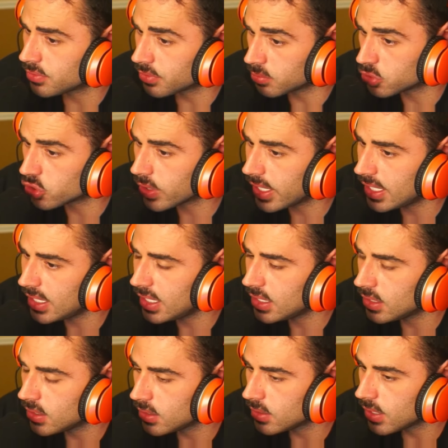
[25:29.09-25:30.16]
from
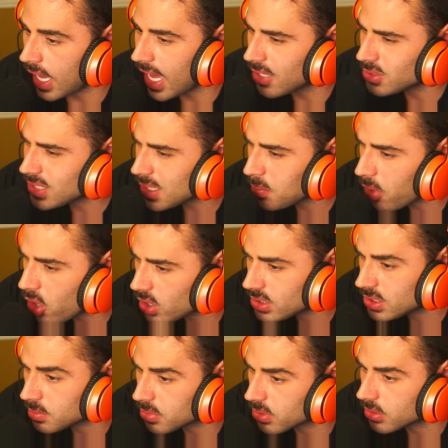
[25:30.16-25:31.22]
training? How's that
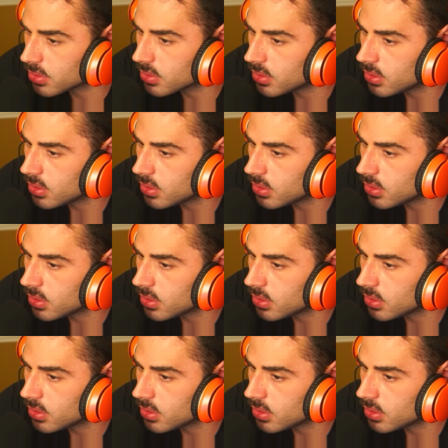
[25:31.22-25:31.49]
possible?